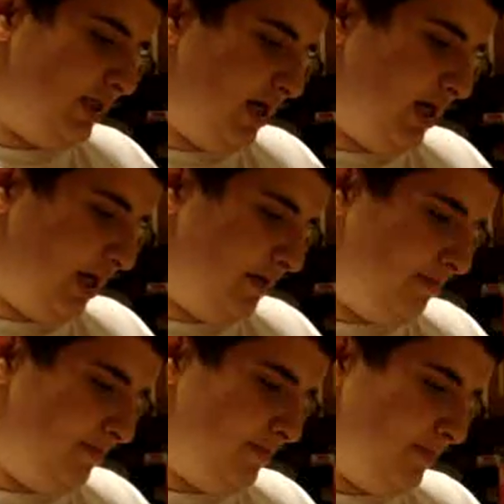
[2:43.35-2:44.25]
tightening
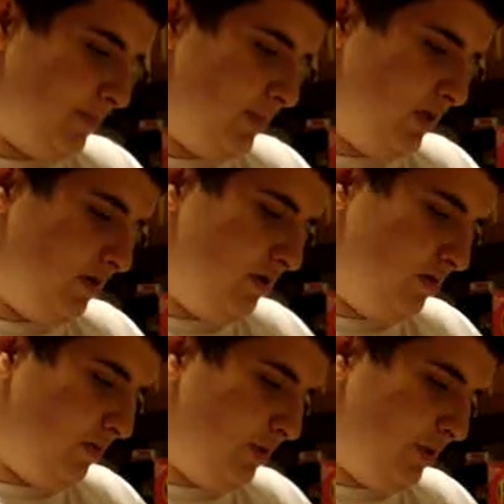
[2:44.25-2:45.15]

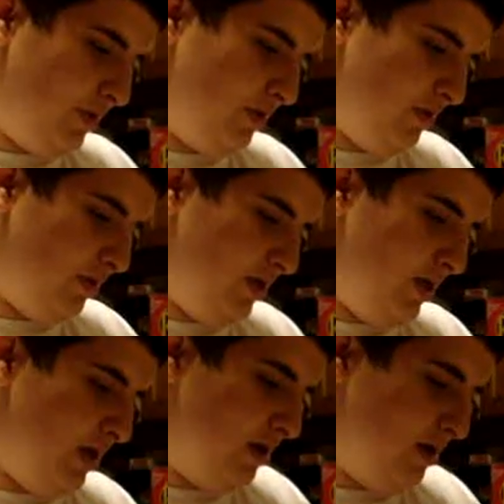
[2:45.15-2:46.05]
with
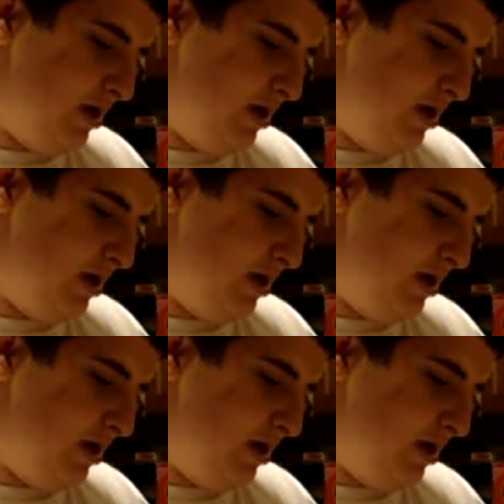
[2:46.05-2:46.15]
the